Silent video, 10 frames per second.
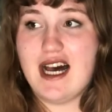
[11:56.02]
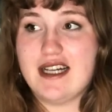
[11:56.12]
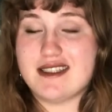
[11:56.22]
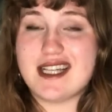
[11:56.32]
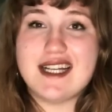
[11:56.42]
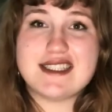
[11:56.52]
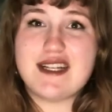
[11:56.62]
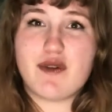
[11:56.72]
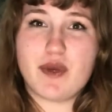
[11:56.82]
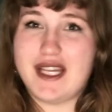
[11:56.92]
Science
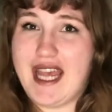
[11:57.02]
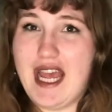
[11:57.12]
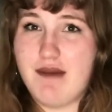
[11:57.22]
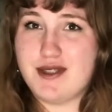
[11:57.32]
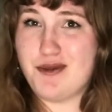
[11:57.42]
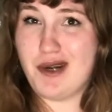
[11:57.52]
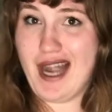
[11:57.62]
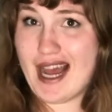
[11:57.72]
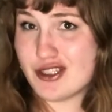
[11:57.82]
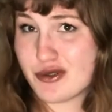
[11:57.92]
never really came super
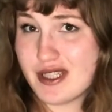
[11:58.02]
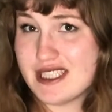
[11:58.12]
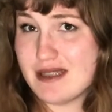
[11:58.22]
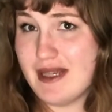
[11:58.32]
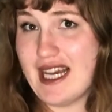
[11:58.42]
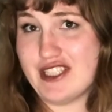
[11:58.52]
naturally to me.